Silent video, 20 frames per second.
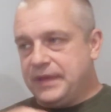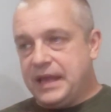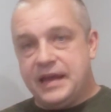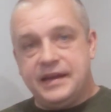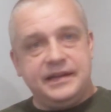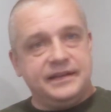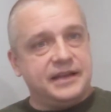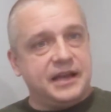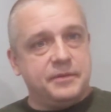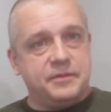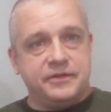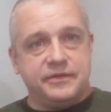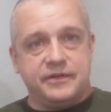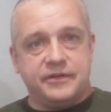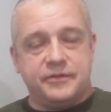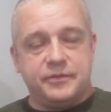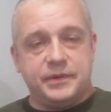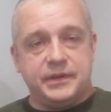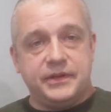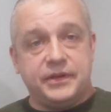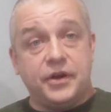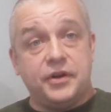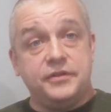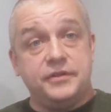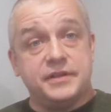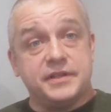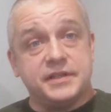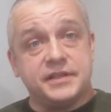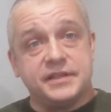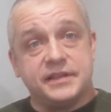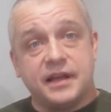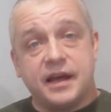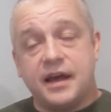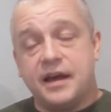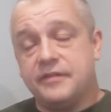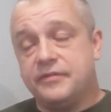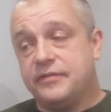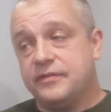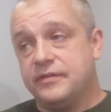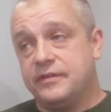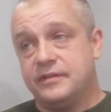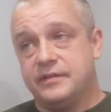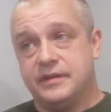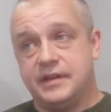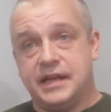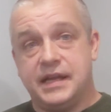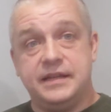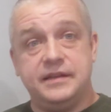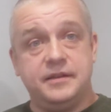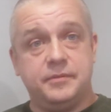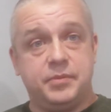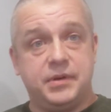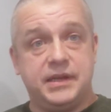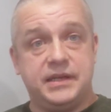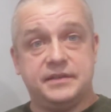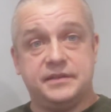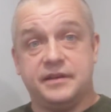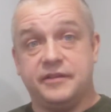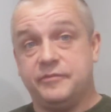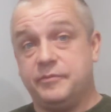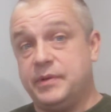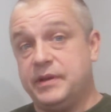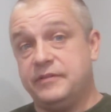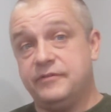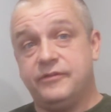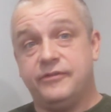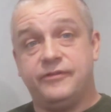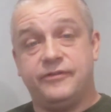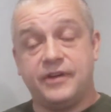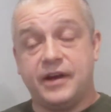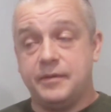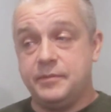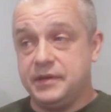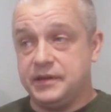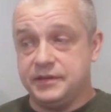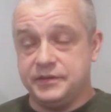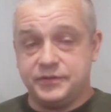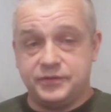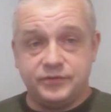Anytime I've ever been down, the staff in the place have been fabulous.